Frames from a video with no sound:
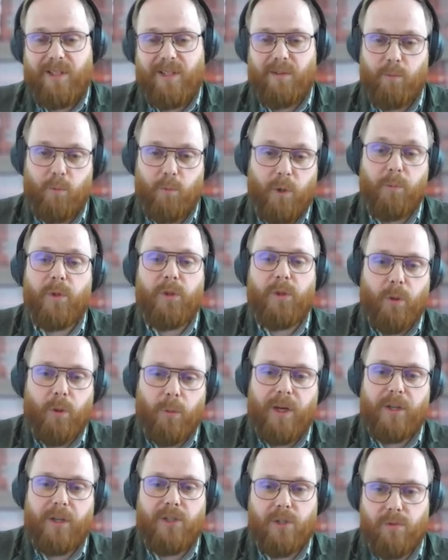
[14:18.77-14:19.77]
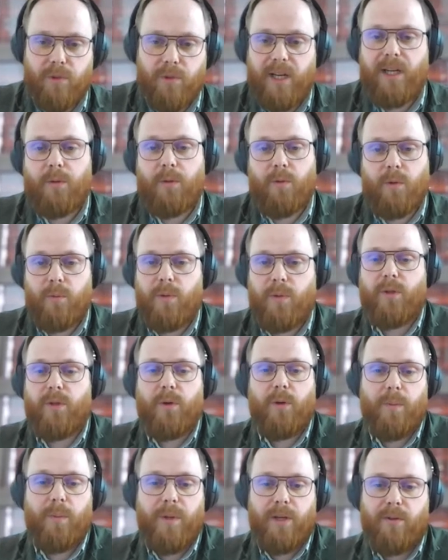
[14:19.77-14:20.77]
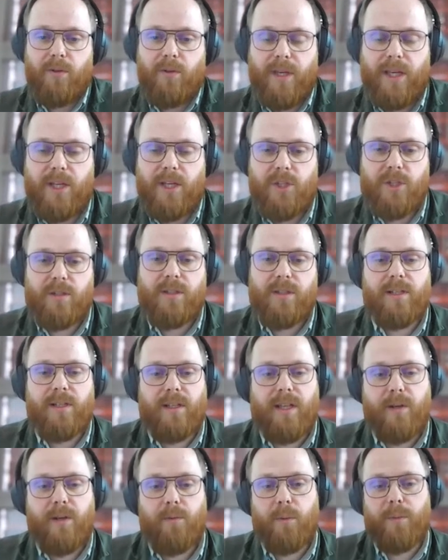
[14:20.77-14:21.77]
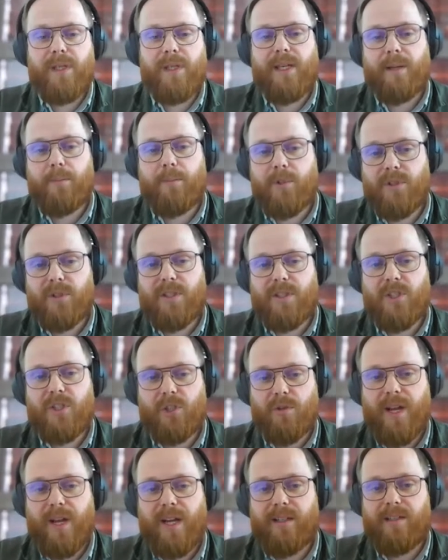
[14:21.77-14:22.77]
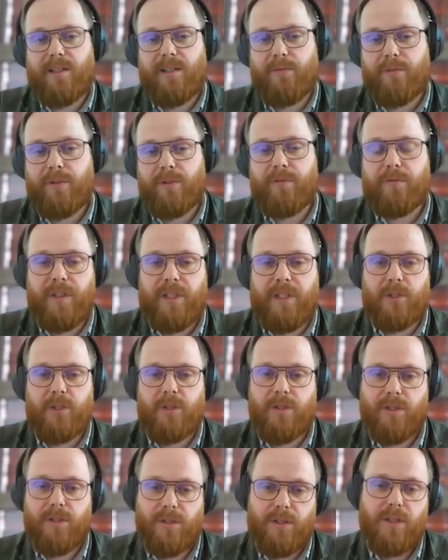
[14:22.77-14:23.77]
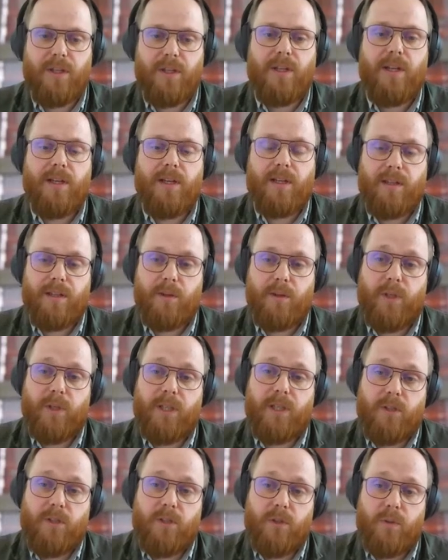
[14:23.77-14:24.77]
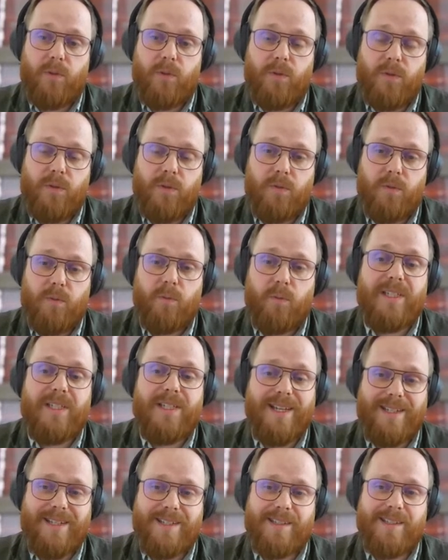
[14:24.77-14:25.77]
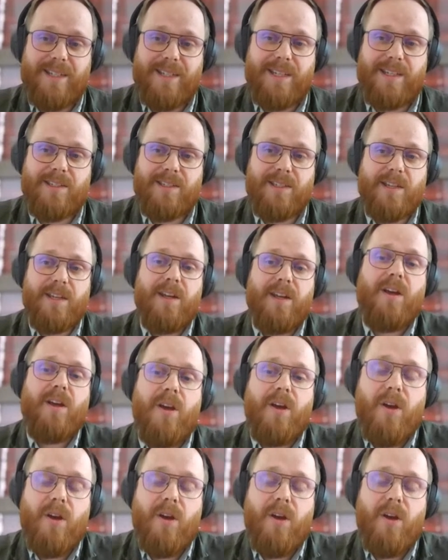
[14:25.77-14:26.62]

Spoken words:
One will know about terrain, one will know about location, and they will be able to extract different features that we can use. We test these